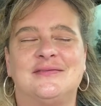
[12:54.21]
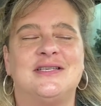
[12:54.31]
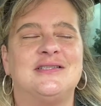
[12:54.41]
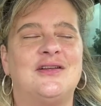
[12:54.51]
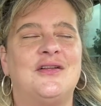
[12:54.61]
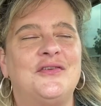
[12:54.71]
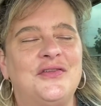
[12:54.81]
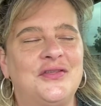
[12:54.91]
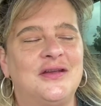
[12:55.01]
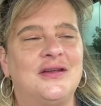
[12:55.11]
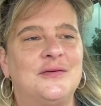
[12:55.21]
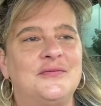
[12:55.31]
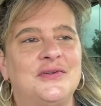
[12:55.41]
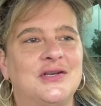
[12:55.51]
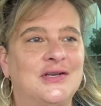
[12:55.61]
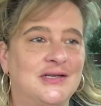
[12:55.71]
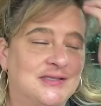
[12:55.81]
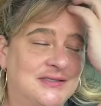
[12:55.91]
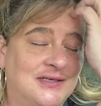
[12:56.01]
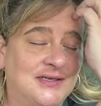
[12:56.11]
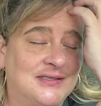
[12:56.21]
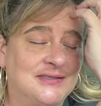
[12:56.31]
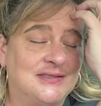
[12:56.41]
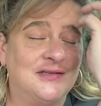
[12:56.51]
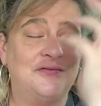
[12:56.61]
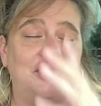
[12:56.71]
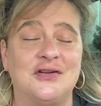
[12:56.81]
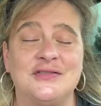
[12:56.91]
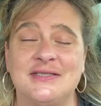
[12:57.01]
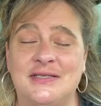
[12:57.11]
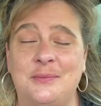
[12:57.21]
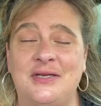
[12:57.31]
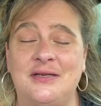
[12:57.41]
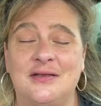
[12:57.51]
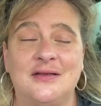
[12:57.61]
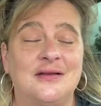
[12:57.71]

That's the only thing I'm fearing is that I get sick. If you don't see me